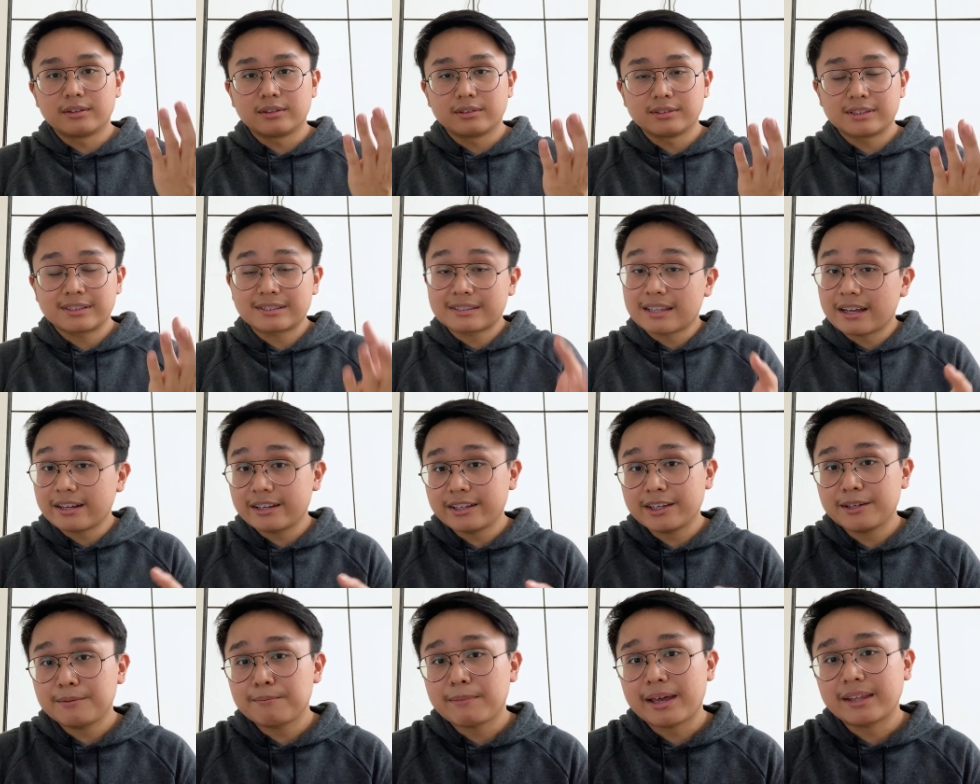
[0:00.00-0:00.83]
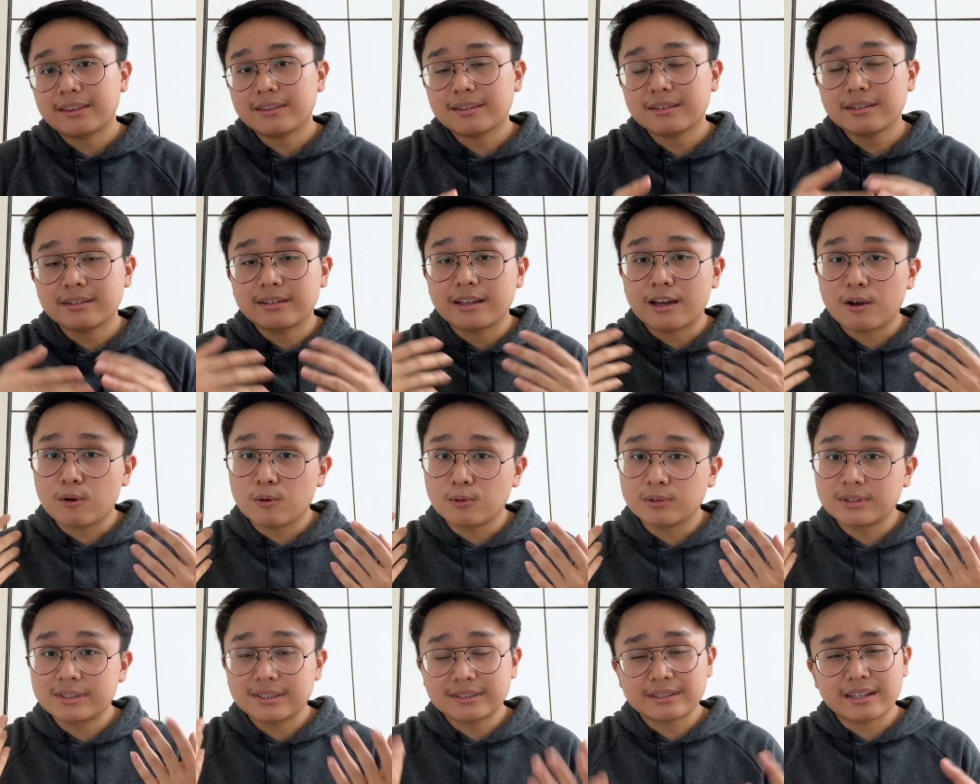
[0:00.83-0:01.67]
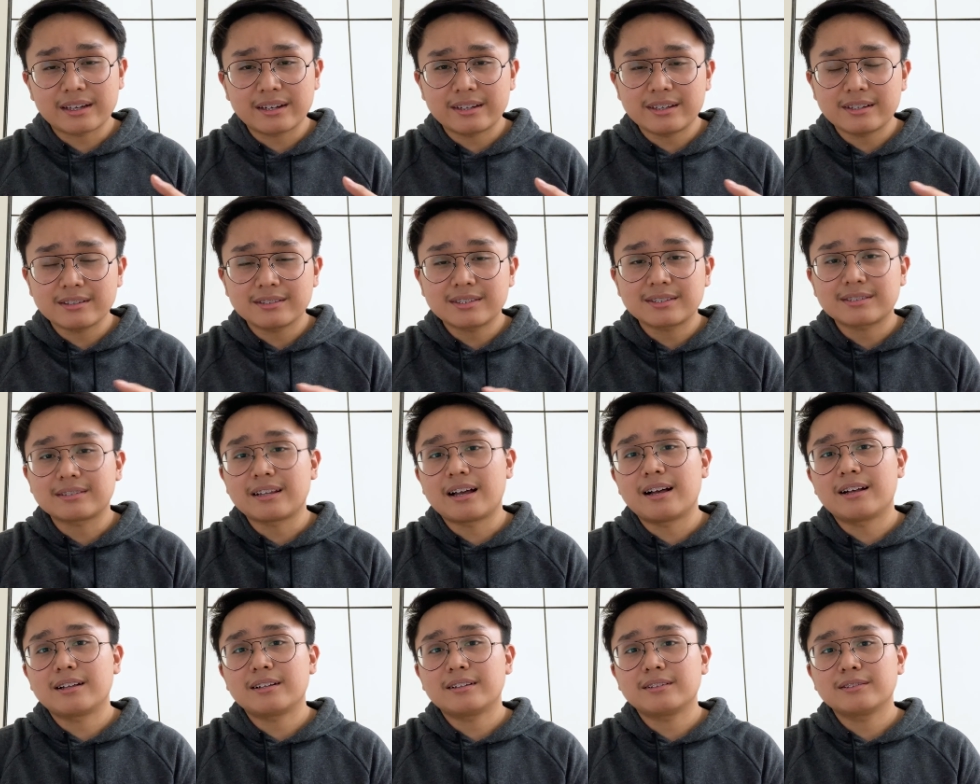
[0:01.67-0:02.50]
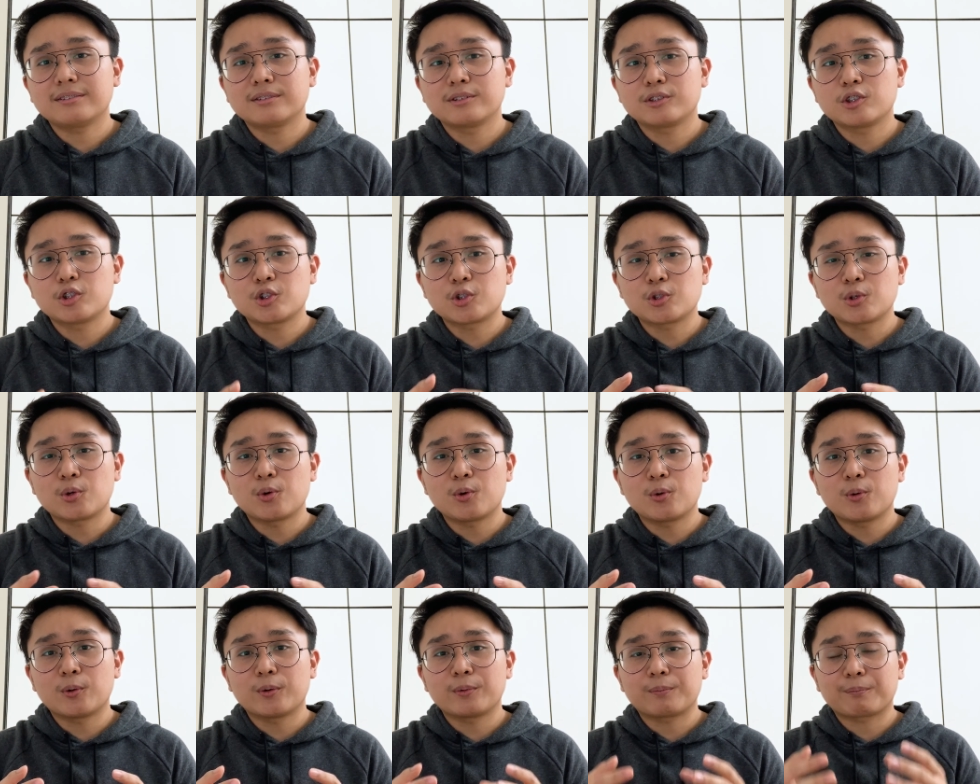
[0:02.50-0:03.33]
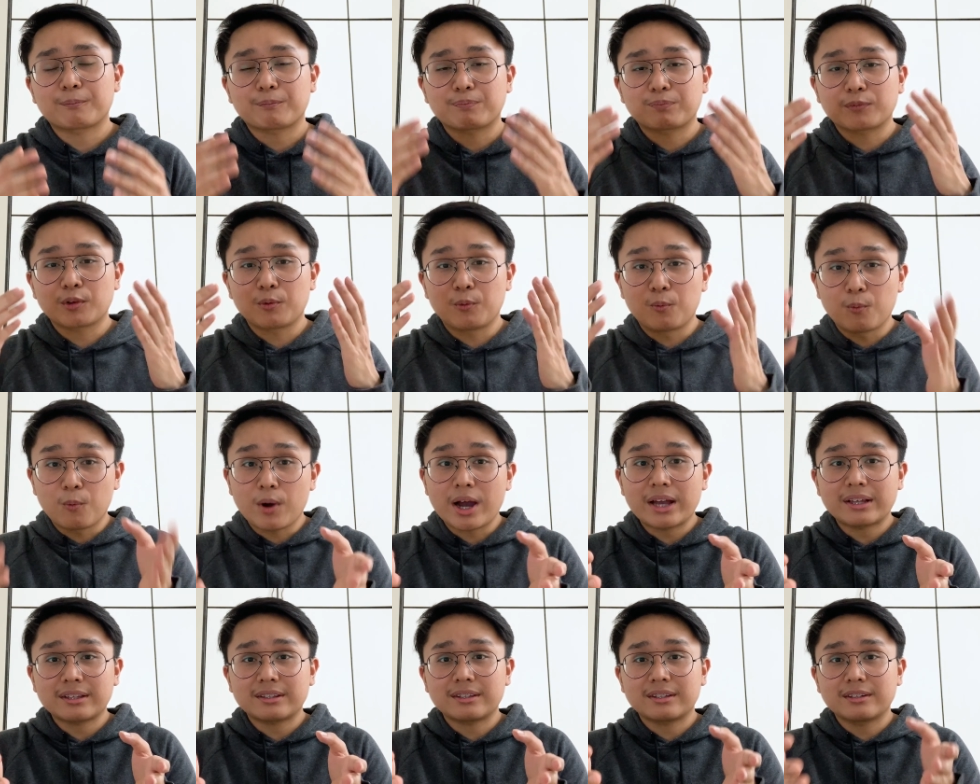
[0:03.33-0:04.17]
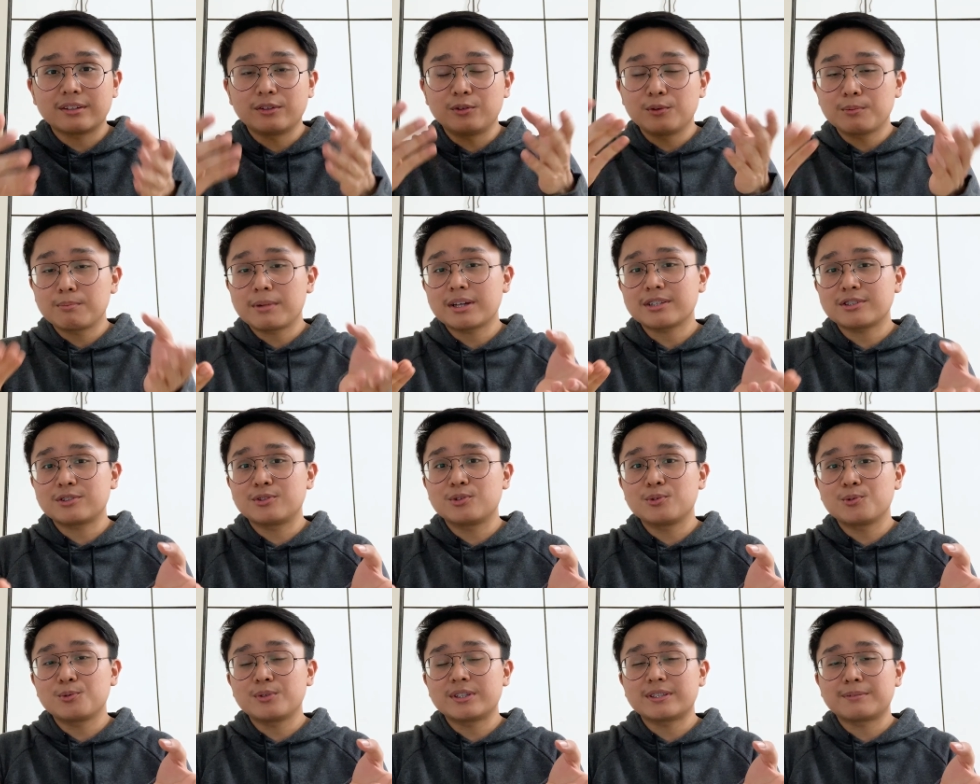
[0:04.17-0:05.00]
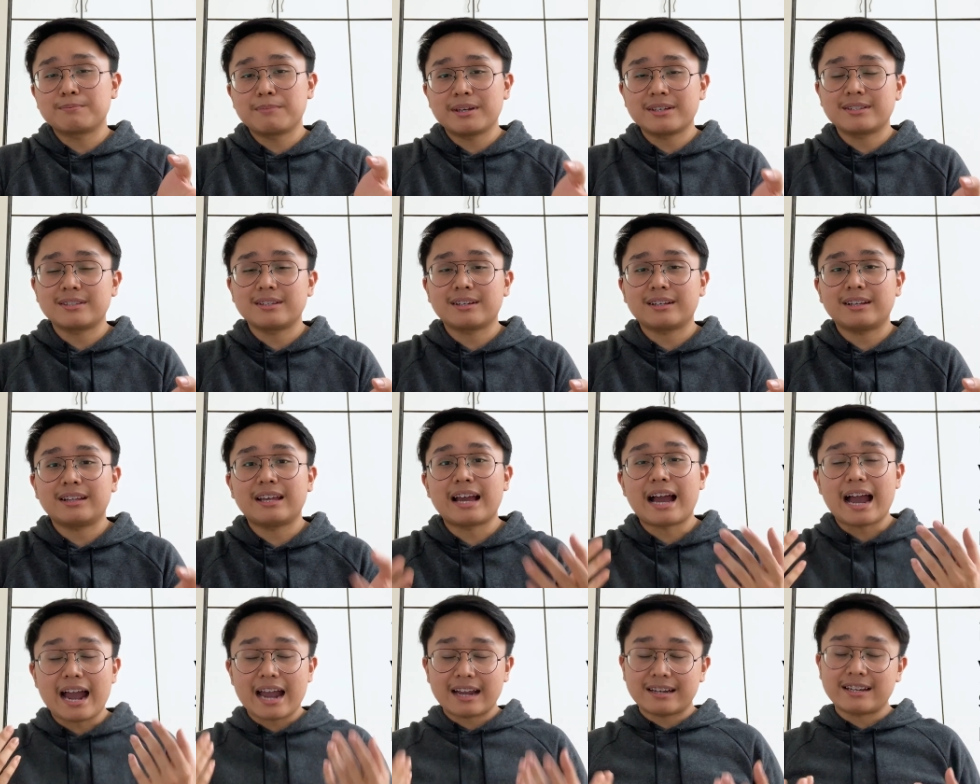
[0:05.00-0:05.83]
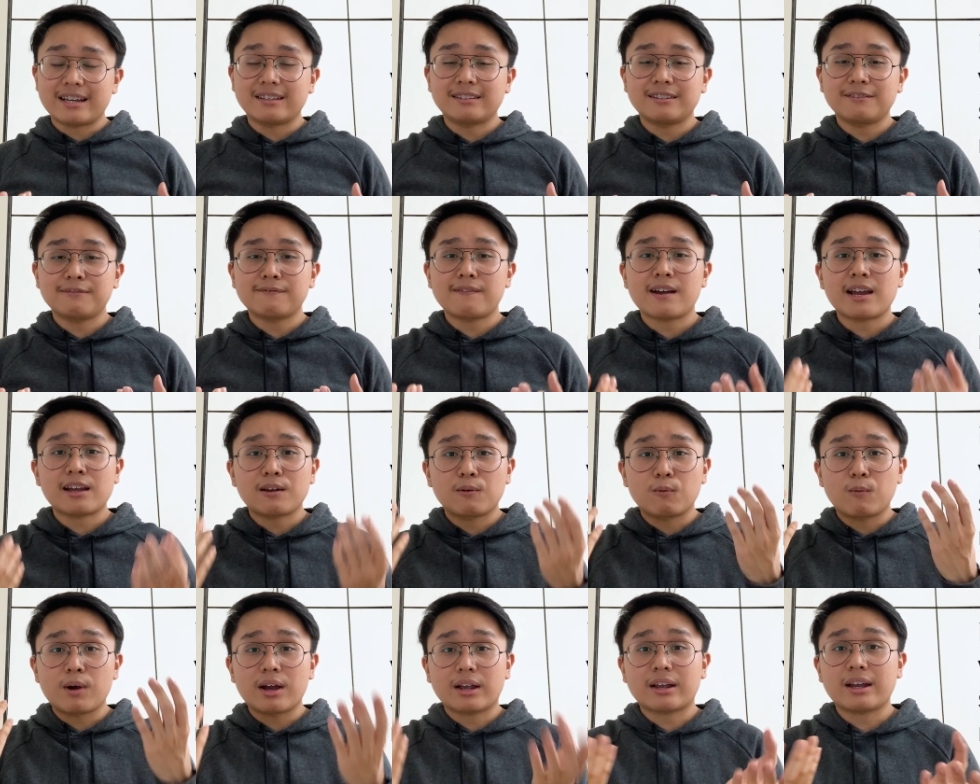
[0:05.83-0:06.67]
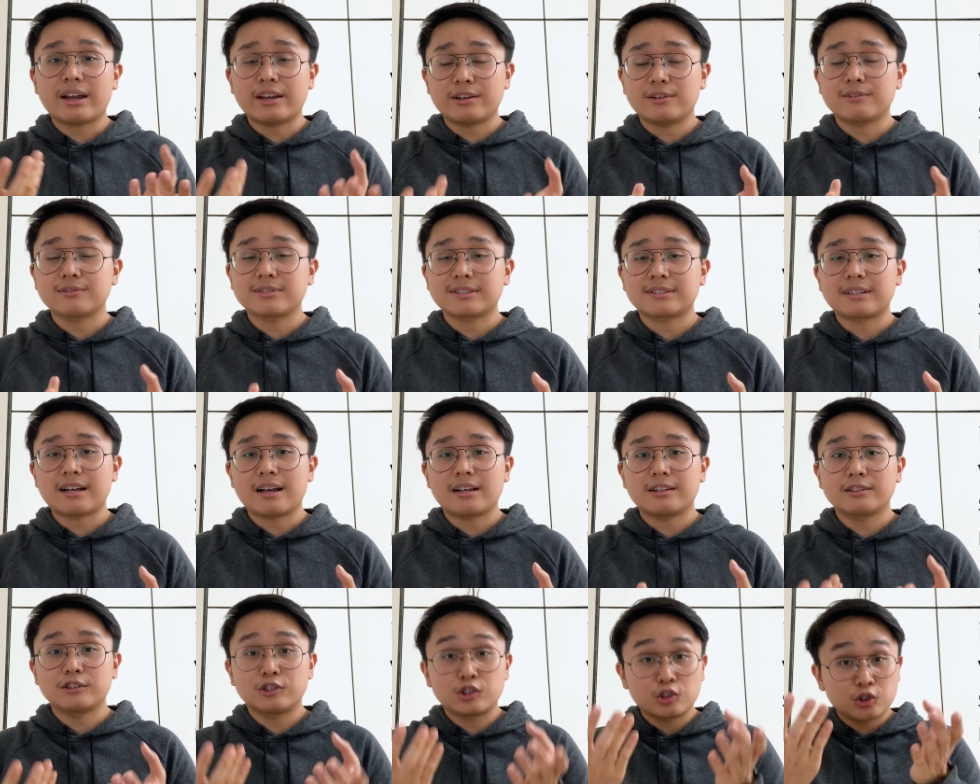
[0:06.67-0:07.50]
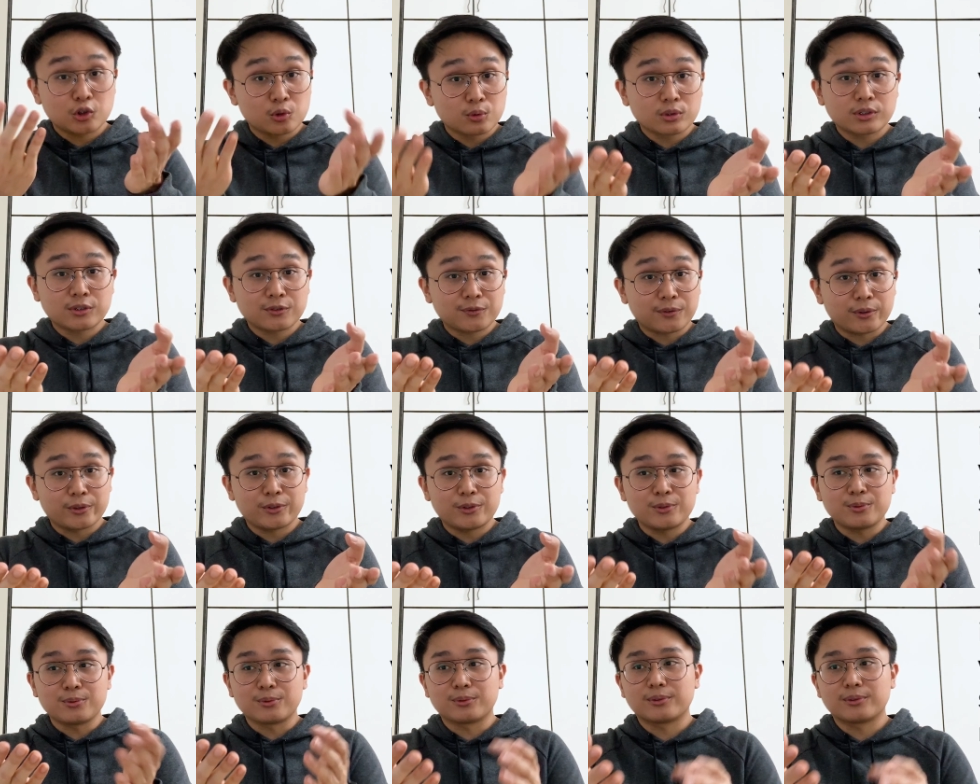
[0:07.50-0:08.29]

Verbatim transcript: studying method, their own studying style. So what you must do is basically identify what kind of style suits for you.